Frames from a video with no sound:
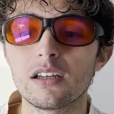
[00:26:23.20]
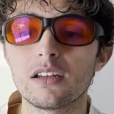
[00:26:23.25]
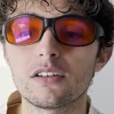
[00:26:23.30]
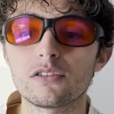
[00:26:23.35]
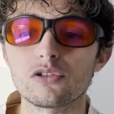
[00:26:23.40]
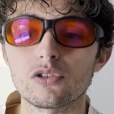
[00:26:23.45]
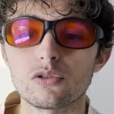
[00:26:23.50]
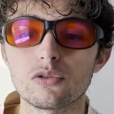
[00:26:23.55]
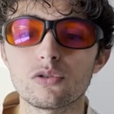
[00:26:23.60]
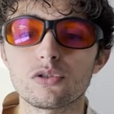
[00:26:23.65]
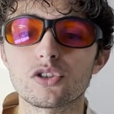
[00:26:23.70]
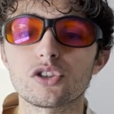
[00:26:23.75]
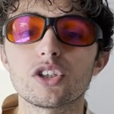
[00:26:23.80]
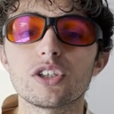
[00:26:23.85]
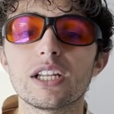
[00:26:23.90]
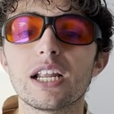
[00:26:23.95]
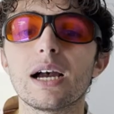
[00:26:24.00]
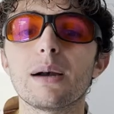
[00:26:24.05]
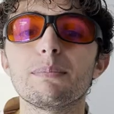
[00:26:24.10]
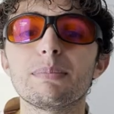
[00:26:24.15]
So you should
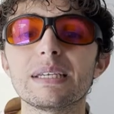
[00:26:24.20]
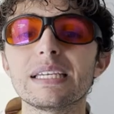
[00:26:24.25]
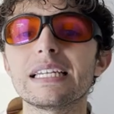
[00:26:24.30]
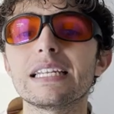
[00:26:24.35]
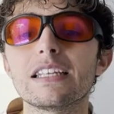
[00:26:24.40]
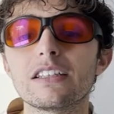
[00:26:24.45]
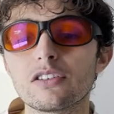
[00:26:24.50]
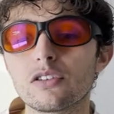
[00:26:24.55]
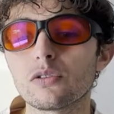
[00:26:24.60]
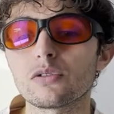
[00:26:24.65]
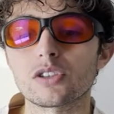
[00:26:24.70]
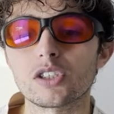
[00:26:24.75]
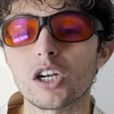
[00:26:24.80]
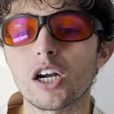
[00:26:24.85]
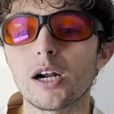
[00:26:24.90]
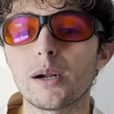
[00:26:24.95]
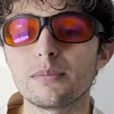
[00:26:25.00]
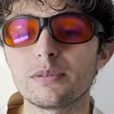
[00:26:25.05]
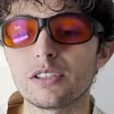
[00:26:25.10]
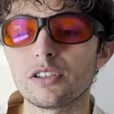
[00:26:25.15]
not be eating those
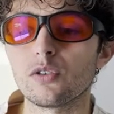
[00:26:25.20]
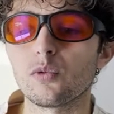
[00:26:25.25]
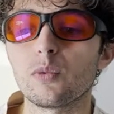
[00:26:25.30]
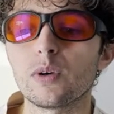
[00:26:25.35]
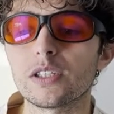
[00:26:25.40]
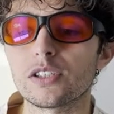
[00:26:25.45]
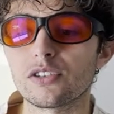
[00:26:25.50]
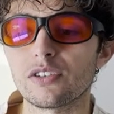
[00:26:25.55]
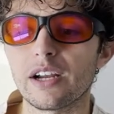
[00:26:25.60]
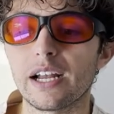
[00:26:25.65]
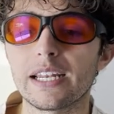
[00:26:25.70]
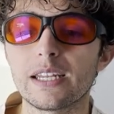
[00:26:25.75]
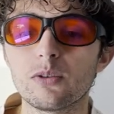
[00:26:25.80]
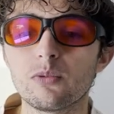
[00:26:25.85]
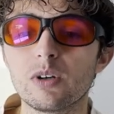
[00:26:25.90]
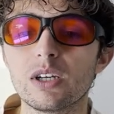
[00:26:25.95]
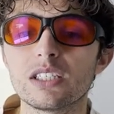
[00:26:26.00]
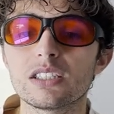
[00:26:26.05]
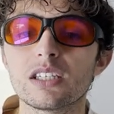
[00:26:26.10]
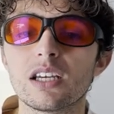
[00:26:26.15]
carbs in the winter
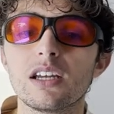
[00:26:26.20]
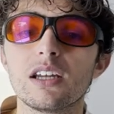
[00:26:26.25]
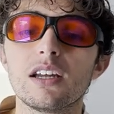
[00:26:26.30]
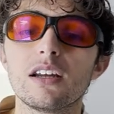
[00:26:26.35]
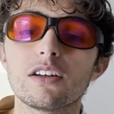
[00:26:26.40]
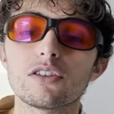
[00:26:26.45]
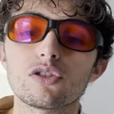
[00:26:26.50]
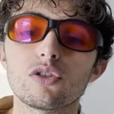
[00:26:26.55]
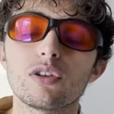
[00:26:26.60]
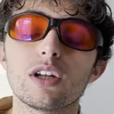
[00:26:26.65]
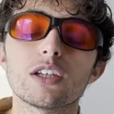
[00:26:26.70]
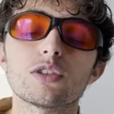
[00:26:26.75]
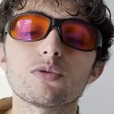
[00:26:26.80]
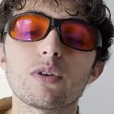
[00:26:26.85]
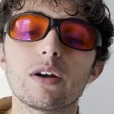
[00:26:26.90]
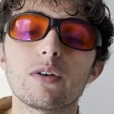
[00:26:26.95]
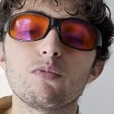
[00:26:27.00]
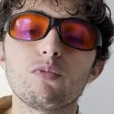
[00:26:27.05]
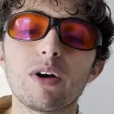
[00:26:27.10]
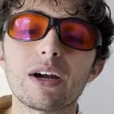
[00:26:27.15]
anyways. So that's
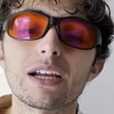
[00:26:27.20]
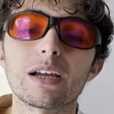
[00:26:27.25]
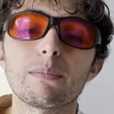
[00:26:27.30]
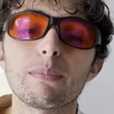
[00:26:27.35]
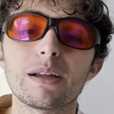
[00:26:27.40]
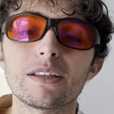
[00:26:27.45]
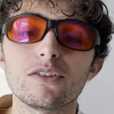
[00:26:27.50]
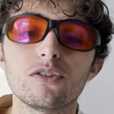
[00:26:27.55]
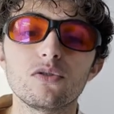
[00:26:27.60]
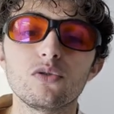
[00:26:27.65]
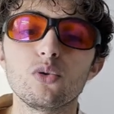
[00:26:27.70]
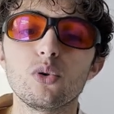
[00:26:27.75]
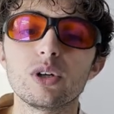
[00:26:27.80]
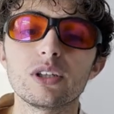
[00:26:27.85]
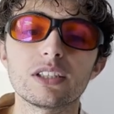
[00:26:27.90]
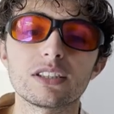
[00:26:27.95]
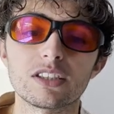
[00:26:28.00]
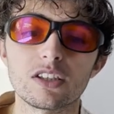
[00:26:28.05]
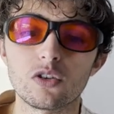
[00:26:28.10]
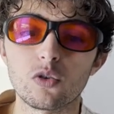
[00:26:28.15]
why I recommend you doing
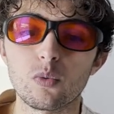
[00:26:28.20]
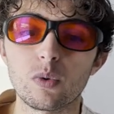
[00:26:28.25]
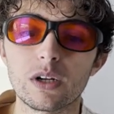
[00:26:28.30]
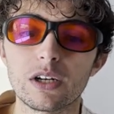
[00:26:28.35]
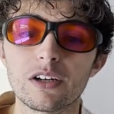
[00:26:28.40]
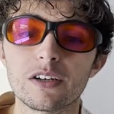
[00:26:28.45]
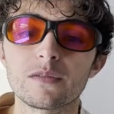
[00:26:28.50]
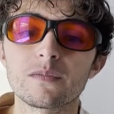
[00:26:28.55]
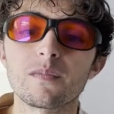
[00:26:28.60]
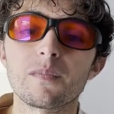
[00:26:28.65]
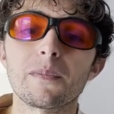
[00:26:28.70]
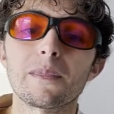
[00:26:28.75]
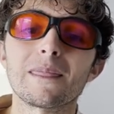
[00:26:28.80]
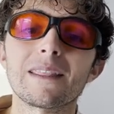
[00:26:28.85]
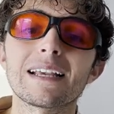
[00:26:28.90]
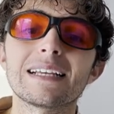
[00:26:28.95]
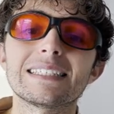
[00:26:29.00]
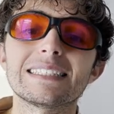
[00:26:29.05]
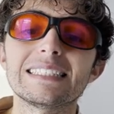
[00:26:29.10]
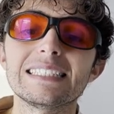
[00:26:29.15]
this in the winter.
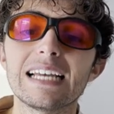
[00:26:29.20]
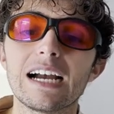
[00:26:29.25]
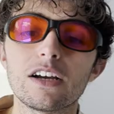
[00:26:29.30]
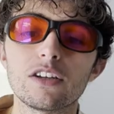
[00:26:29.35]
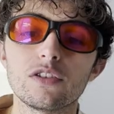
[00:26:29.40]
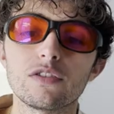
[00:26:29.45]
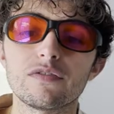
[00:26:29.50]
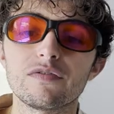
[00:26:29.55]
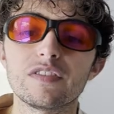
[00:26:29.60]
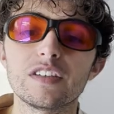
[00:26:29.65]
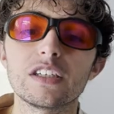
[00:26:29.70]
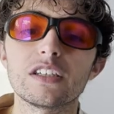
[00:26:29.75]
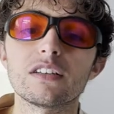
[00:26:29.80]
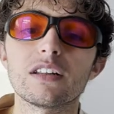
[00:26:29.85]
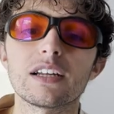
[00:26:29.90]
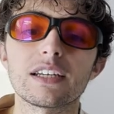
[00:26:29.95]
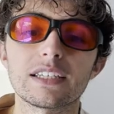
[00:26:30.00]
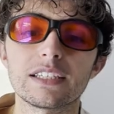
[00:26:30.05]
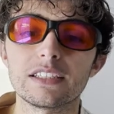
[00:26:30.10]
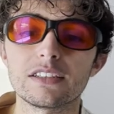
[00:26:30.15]
See how you feel
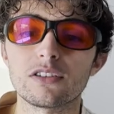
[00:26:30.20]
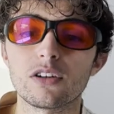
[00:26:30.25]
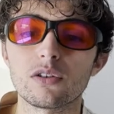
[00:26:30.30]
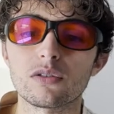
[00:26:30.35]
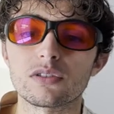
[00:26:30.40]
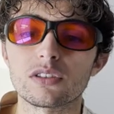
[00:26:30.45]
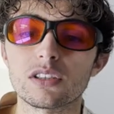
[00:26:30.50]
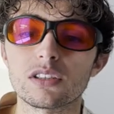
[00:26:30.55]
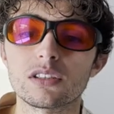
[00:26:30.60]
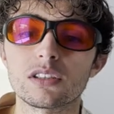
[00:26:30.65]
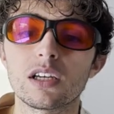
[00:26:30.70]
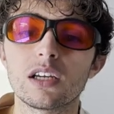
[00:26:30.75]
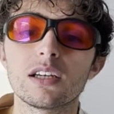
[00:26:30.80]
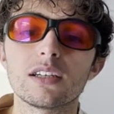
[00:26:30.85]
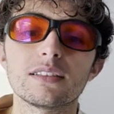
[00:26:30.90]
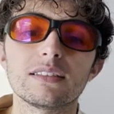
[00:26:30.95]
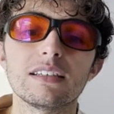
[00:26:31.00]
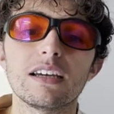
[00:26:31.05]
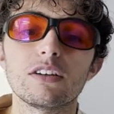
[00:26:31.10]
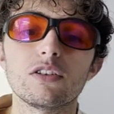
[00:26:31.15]
on ketosis,
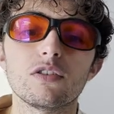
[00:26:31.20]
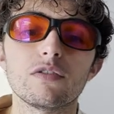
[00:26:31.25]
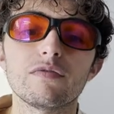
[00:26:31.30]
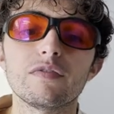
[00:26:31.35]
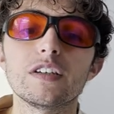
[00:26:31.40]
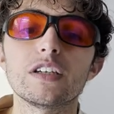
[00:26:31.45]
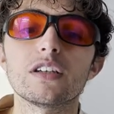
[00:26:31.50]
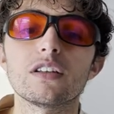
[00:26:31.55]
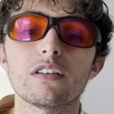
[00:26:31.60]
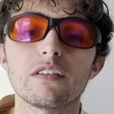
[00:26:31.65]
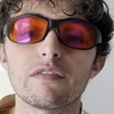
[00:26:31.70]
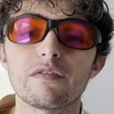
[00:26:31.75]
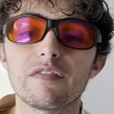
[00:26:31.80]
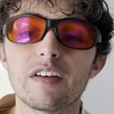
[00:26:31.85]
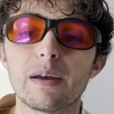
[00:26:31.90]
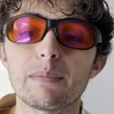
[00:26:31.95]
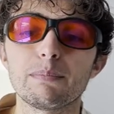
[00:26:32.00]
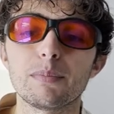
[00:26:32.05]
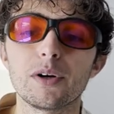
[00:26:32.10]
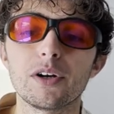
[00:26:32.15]
see how you feel in
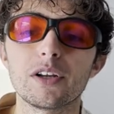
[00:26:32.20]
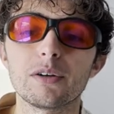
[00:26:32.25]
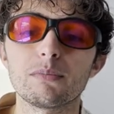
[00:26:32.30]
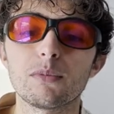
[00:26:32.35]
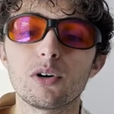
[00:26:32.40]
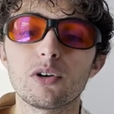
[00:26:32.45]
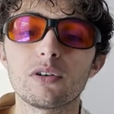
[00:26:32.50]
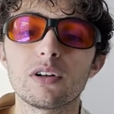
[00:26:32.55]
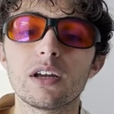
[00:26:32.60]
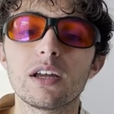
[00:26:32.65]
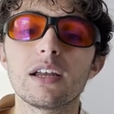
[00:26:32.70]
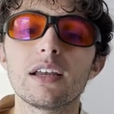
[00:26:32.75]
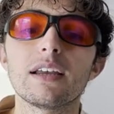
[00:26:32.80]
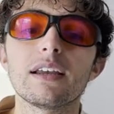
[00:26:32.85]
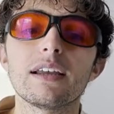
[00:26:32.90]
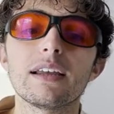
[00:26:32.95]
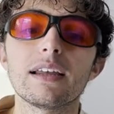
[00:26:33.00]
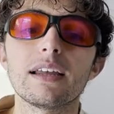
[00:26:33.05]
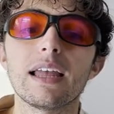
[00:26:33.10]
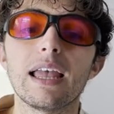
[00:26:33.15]
fat burning mode,
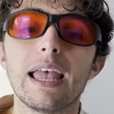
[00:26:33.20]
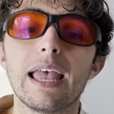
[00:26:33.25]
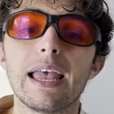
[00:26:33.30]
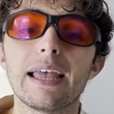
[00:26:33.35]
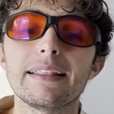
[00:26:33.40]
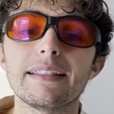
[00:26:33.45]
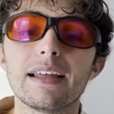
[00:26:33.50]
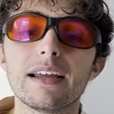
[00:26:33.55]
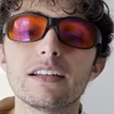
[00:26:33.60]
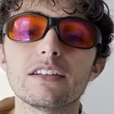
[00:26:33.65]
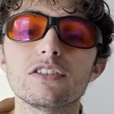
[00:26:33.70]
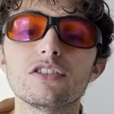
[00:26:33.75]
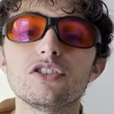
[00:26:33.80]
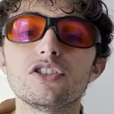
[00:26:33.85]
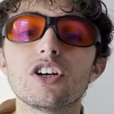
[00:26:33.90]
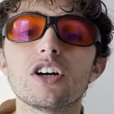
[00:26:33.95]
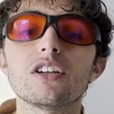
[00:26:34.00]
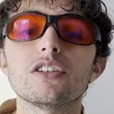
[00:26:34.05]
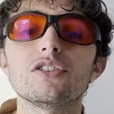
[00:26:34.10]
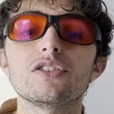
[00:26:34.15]
and then
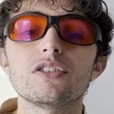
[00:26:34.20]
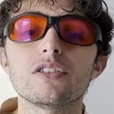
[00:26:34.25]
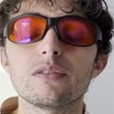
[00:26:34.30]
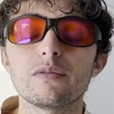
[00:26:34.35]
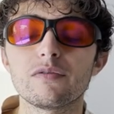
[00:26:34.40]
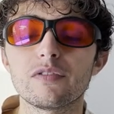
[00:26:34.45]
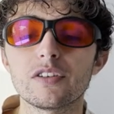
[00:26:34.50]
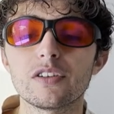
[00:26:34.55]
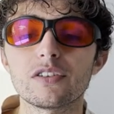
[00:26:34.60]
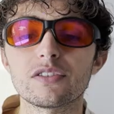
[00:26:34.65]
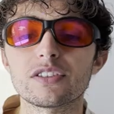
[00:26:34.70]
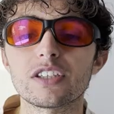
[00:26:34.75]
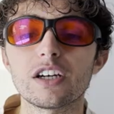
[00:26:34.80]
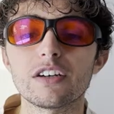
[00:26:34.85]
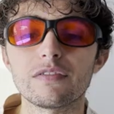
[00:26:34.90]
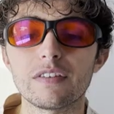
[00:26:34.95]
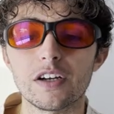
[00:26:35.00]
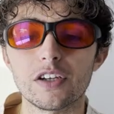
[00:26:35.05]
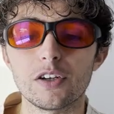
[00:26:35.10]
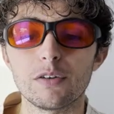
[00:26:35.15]
judge for
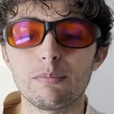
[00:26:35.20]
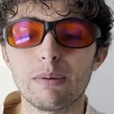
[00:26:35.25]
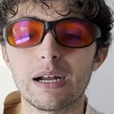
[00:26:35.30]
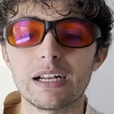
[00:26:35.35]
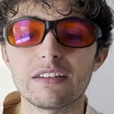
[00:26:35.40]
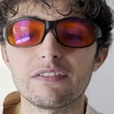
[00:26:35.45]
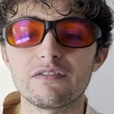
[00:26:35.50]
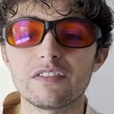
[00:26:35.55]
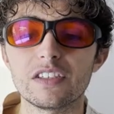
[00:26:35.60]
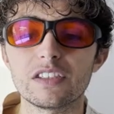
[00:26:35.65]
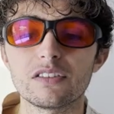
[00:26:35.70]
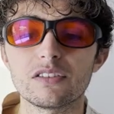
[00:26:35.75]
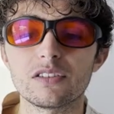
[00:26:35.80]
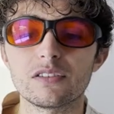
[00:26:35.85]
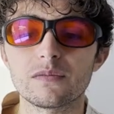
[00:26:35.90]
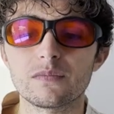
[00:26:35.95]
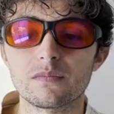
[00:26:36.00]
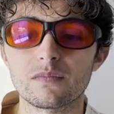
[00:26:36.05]
yourself how your body feels.